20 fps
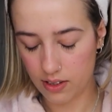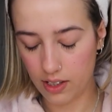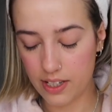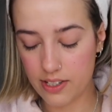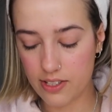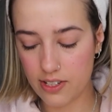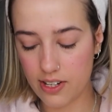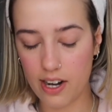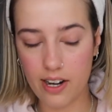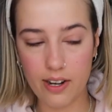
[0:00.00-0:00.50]

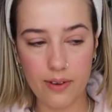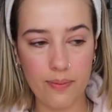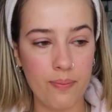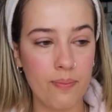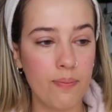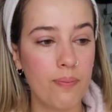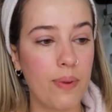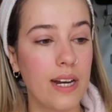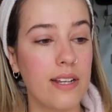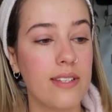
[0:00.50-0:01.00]
Lid Star,
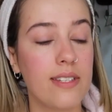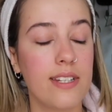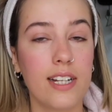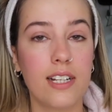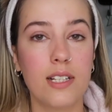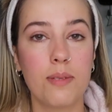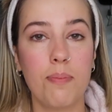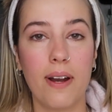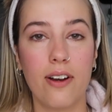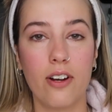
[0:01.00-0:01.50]
but it
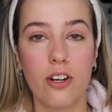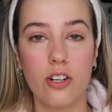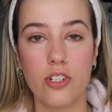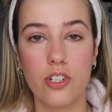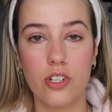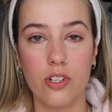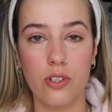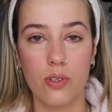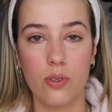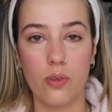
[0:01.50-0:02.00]
sticks better
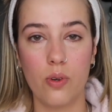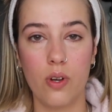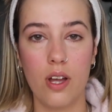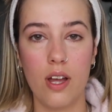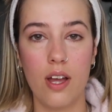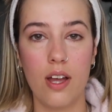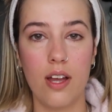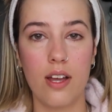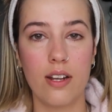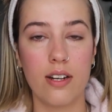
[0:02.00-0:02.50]
to
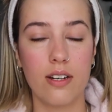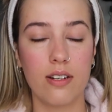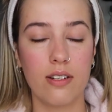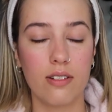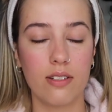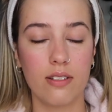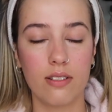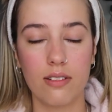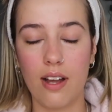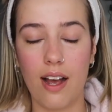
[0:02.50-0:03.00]

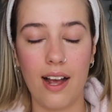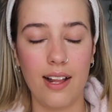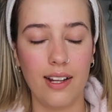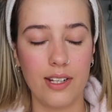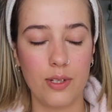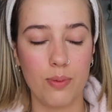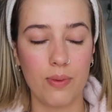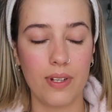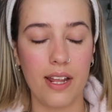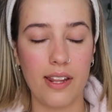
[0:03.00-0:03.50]

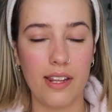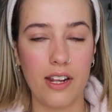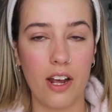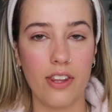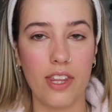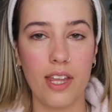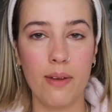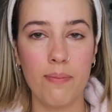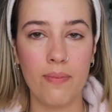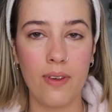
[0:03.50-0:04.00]
eyelids with
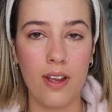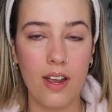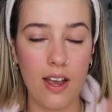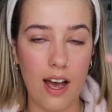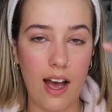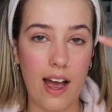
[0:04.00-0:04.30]
nothing on them.